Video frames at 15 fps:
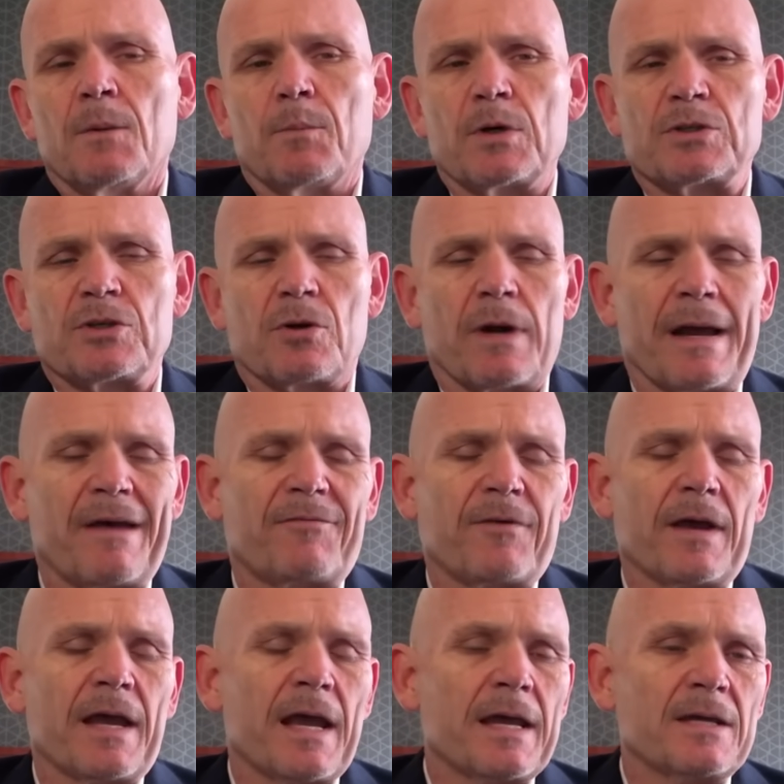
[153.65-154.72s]
But your F
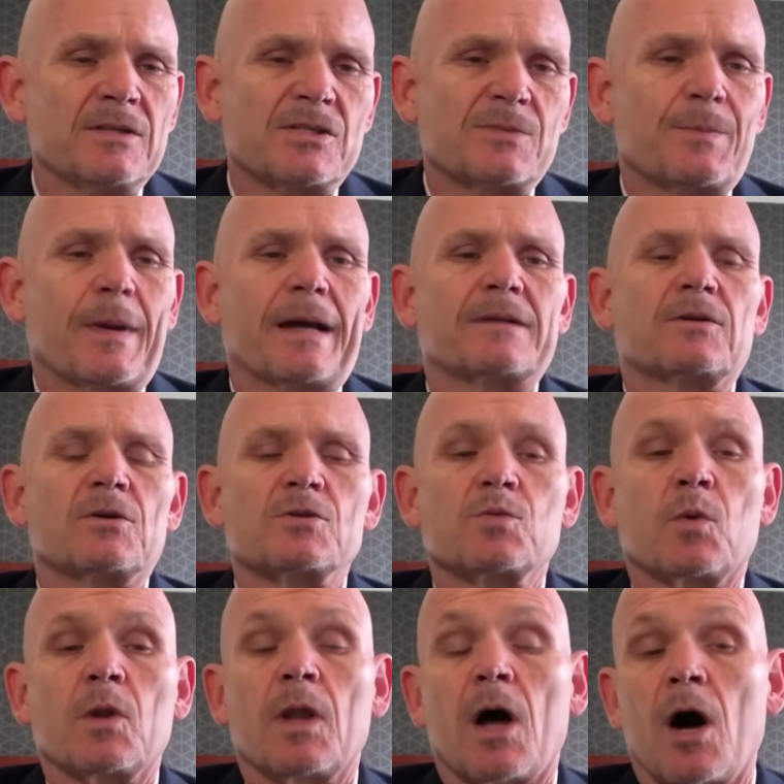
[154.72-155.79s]
A A inspectors
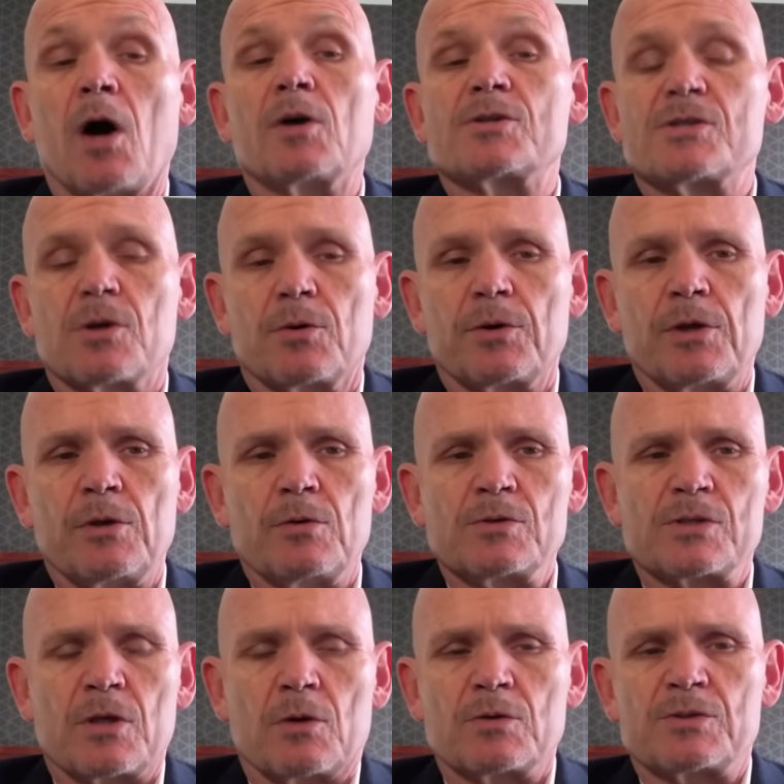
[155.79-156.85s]
will also
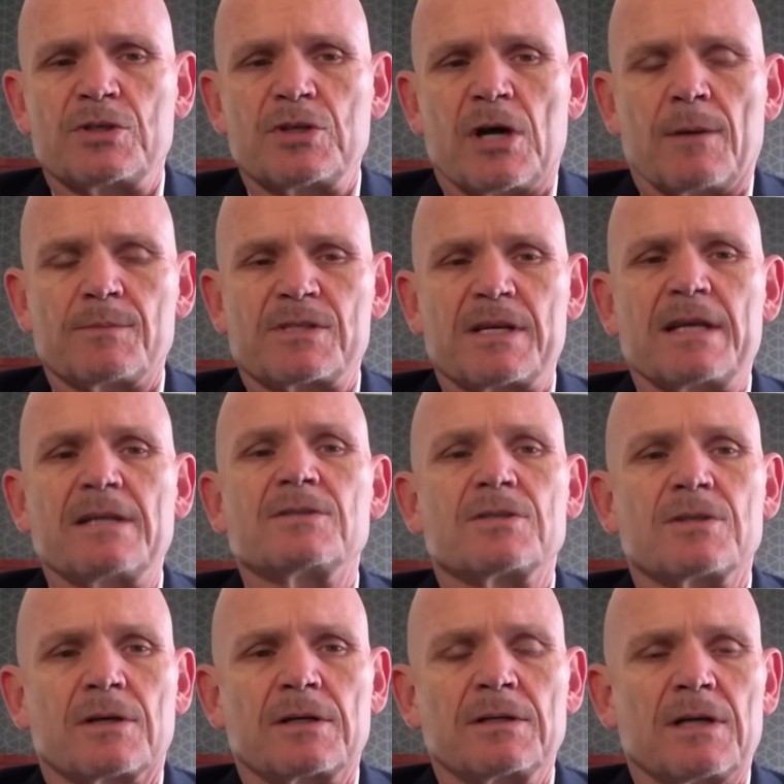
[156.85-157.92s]
use those jump seats
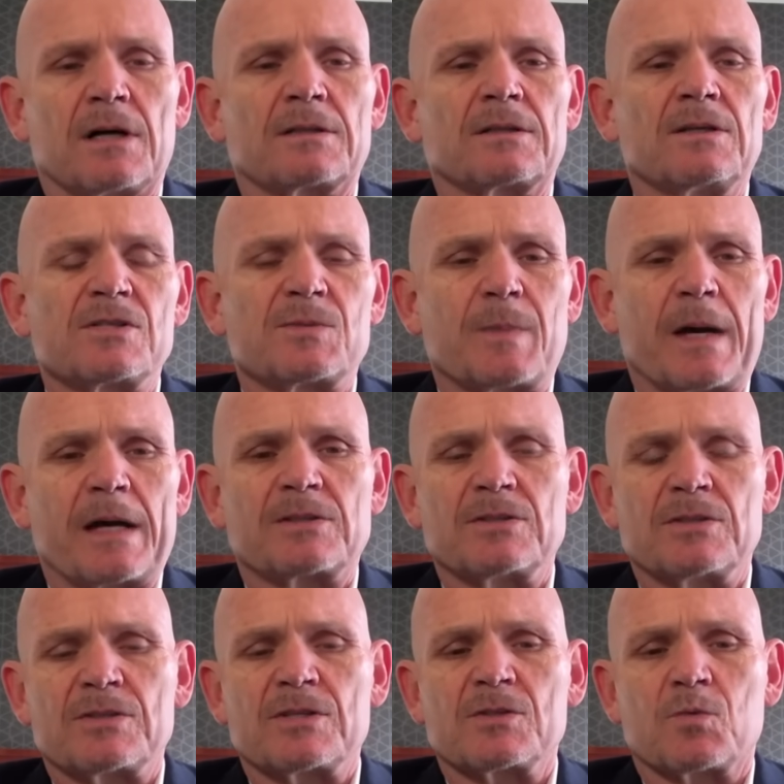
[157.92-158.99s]
to conduct
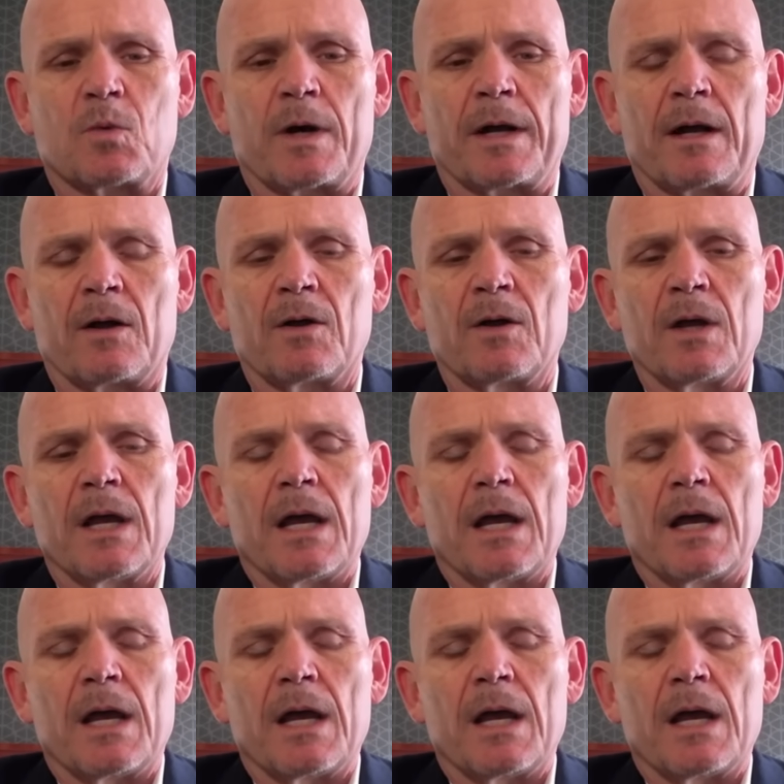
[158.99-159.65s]
inspections as well.